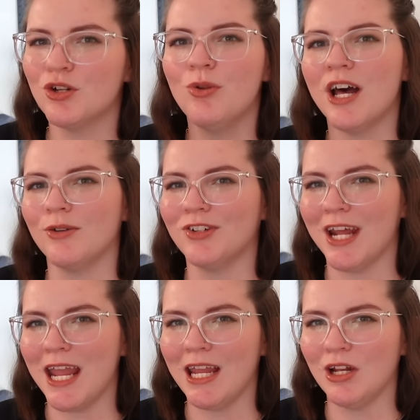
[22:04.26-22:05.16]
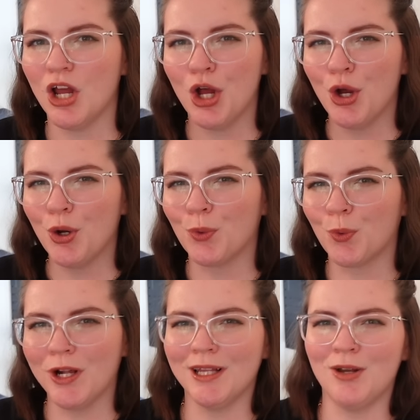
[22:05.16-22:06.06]
2008
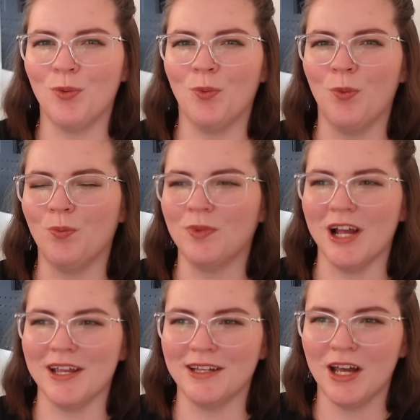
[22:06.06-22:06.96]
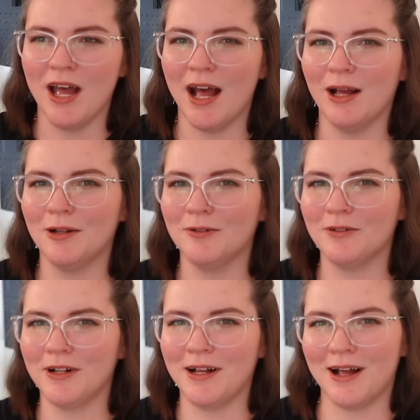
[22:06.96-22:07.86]
really like
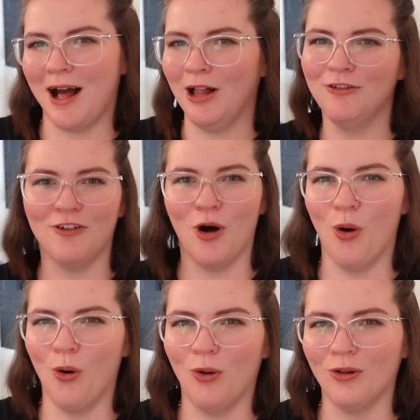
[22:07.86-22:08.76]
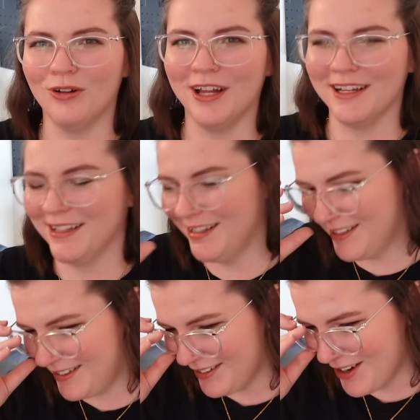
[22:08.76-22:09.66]
alcohol, like
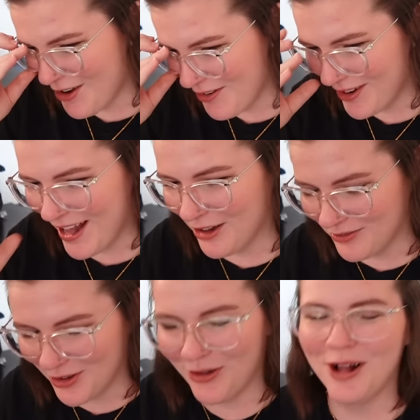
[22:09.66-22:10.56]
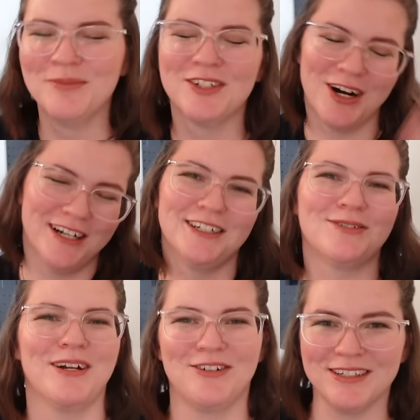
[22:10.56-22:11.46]
no alcohol, I'm sorry, I
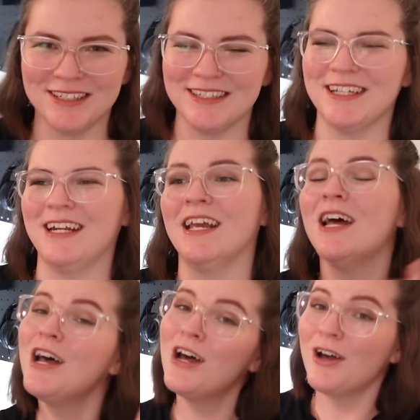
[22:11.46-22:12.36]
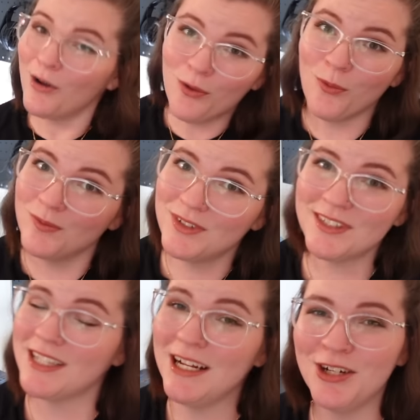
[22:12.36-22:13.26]
just read Crescent City.
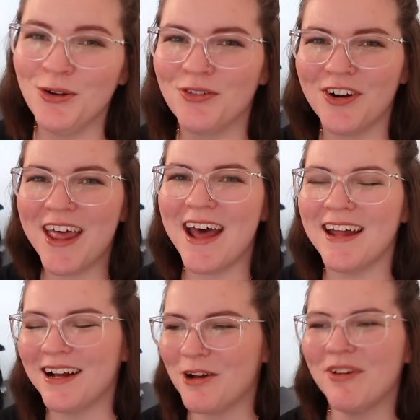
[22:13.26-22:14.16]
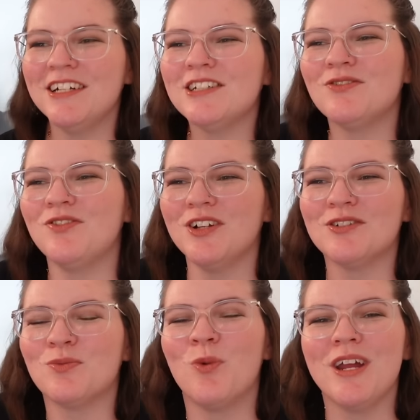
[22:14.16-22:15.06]
Stay tuned for that. It just
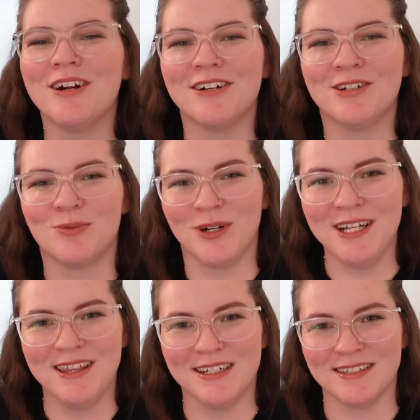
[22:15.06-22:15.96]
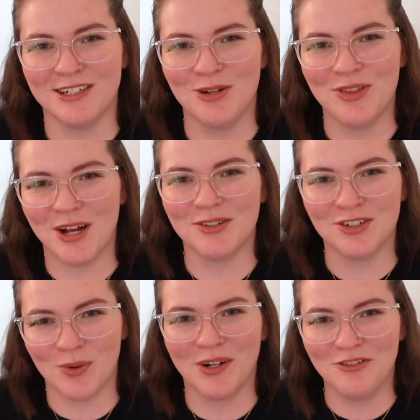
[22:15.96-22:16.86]
feels weird to read this in
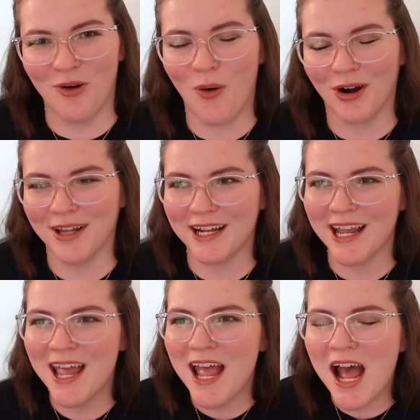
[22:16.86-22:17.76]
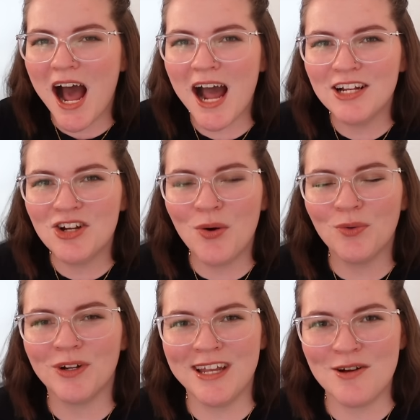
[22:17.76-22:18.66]
2024. Like, I
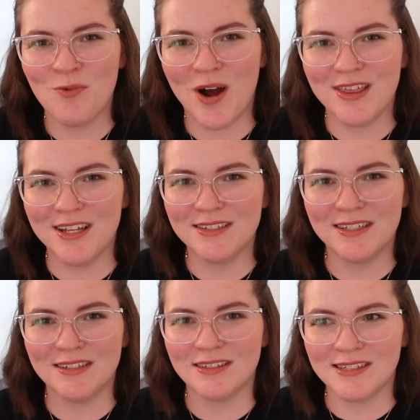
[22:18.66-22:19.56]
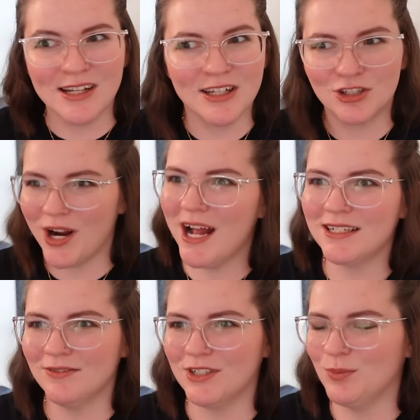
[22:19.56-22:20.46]
don't get why this is still
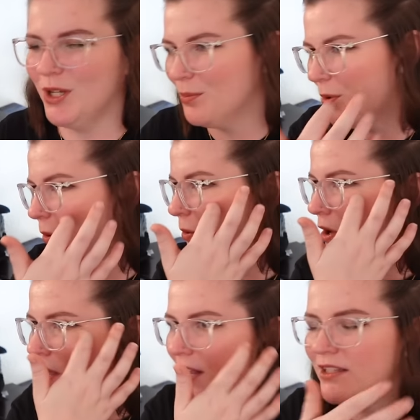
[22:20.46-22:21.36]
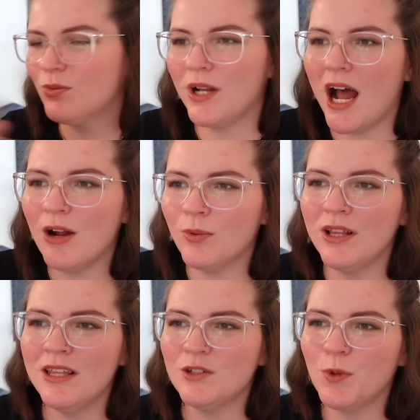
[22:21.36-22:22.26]
attractive to people. That's when I
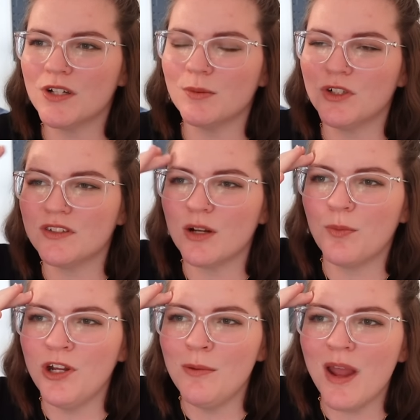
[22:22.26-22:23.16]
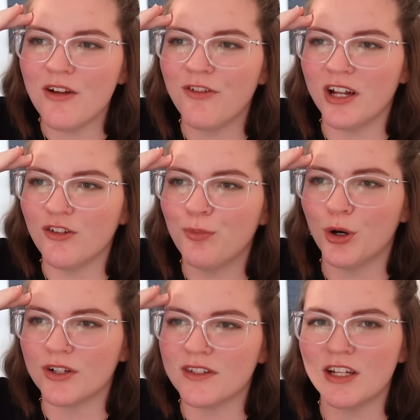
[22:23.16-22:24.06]
read these books, I'm just like, we make fun of
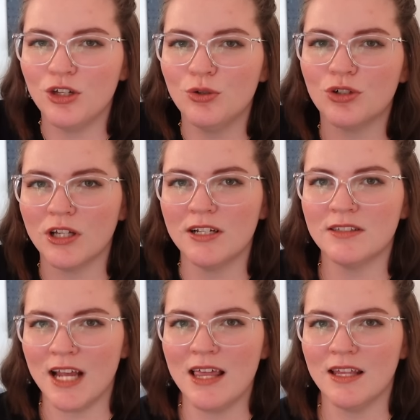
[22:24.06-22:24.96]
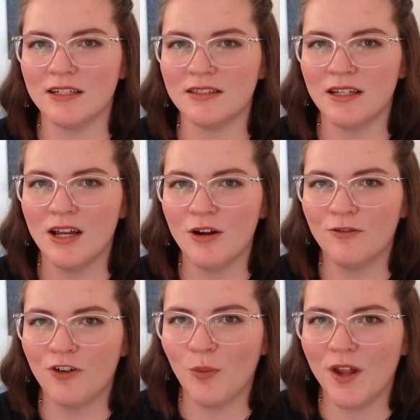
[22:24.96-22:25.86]
books that usually say this
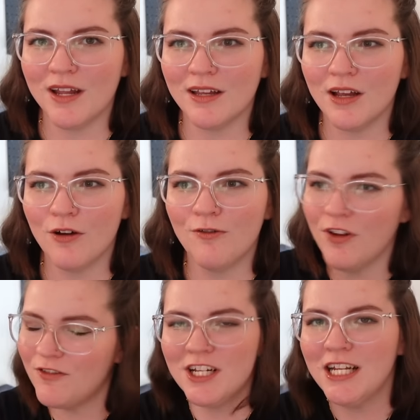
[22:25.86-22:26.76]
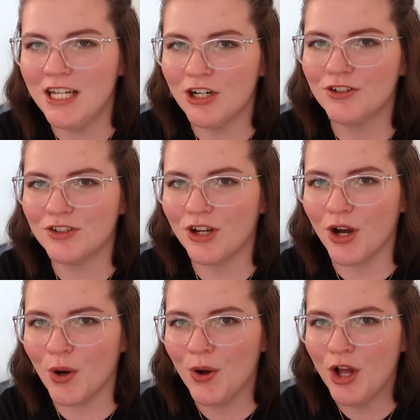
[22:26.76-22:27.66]
from like 15 years
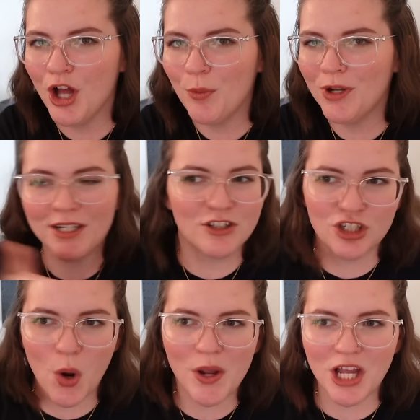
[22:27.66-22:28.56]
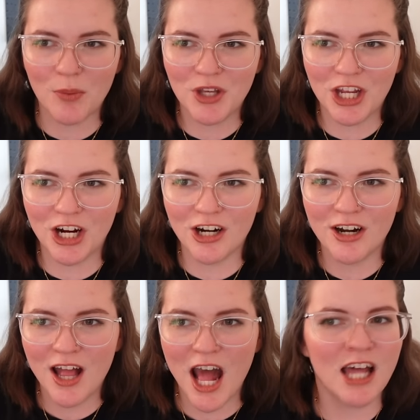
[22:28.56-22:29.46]
ago. But it's showing up
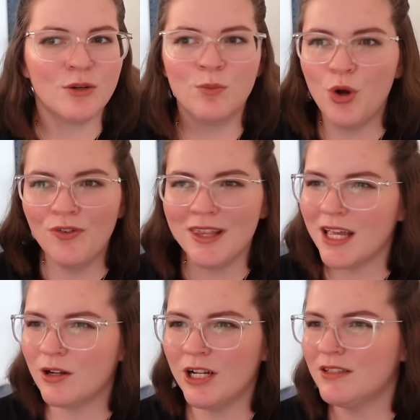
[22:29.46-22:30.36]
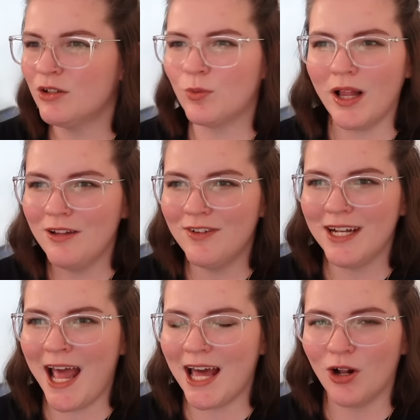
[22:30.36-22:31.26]
here and a movie that isn't
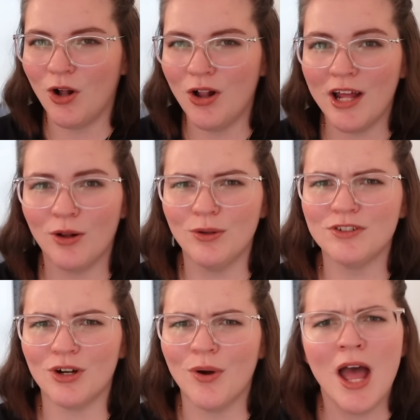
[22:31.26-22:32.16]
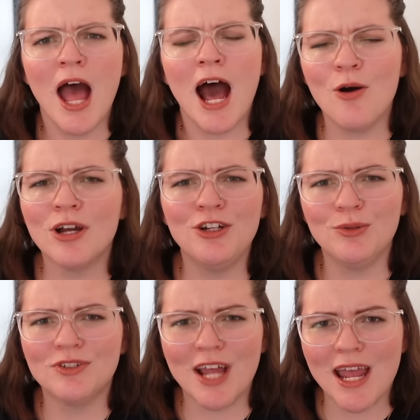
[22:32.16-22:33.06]
relevant at all. And also, how can
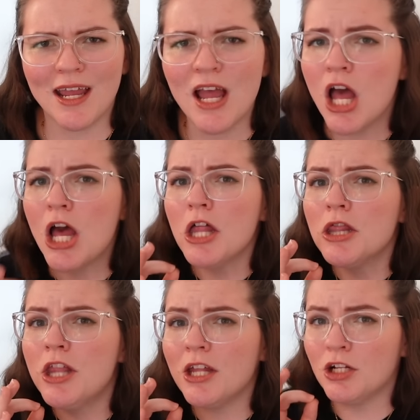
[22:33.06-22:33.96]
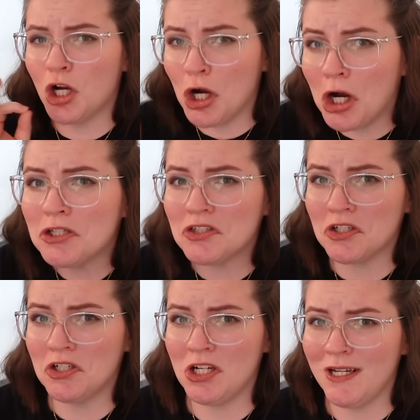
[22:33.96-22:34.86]
you say that
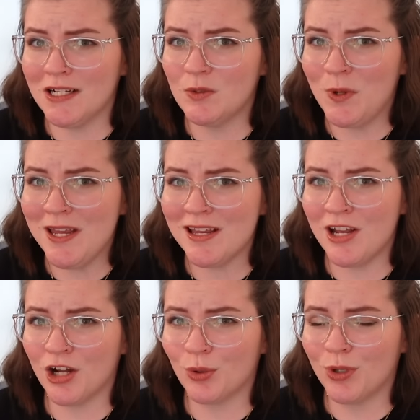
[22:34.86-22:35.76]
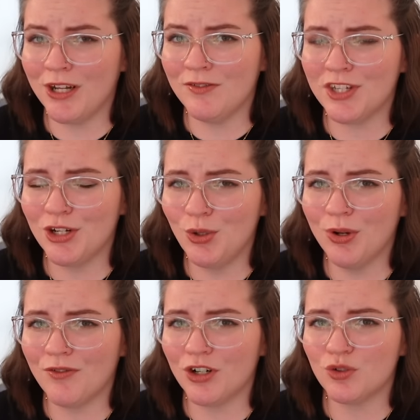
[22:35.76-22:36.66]
Constantine is P. Keanu Reeves in a
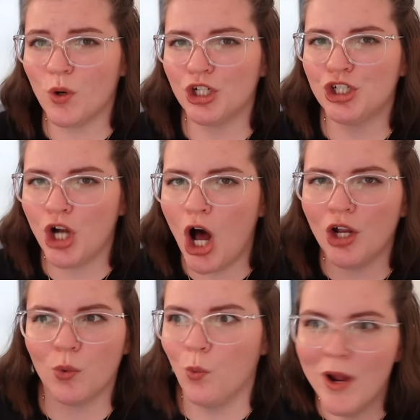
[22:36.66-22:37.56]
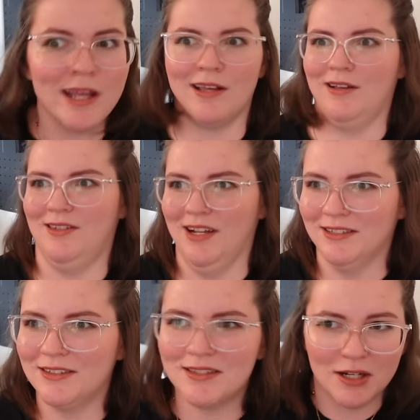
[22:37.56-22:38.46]
universe where John Wick
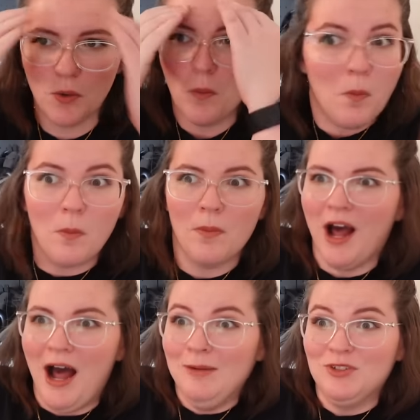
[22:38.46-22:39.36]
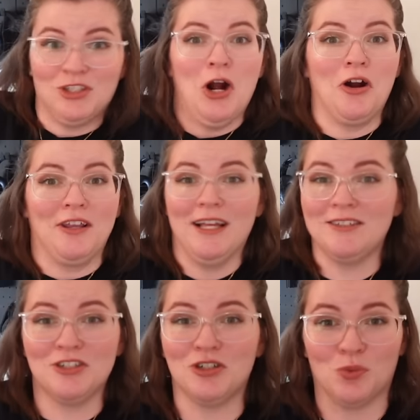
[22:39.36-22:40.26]
exists? I'm sorry, that's just